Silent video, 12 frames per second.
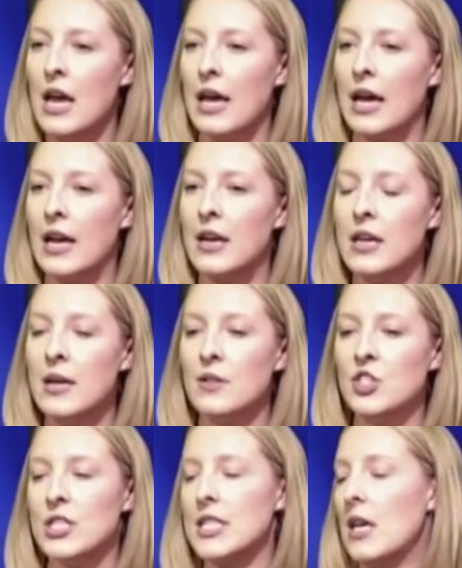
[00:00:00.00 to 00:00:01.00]
And
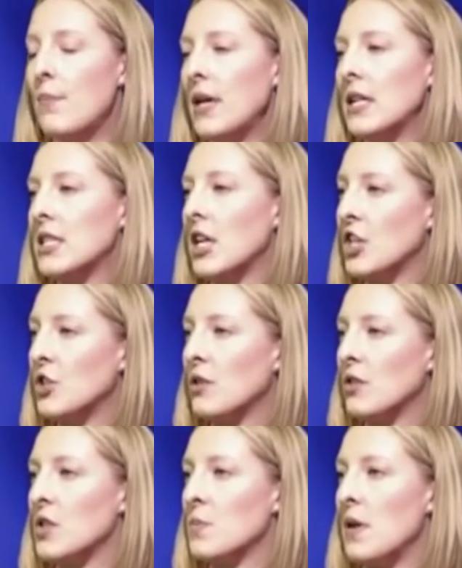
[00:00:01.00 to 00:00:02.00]
just keeping in touch with
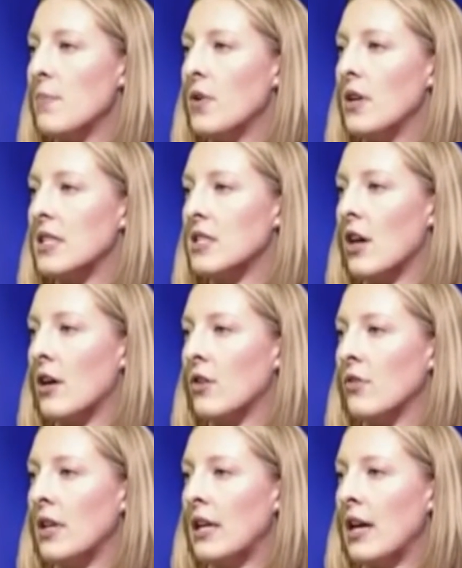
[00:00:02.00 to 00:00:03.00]
those people has not
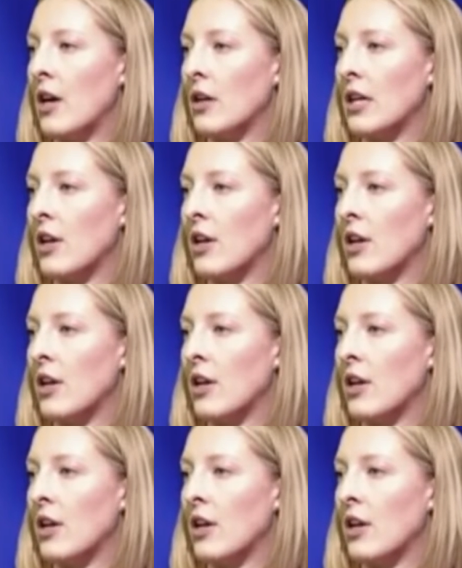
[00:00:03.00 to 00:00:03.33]
only help,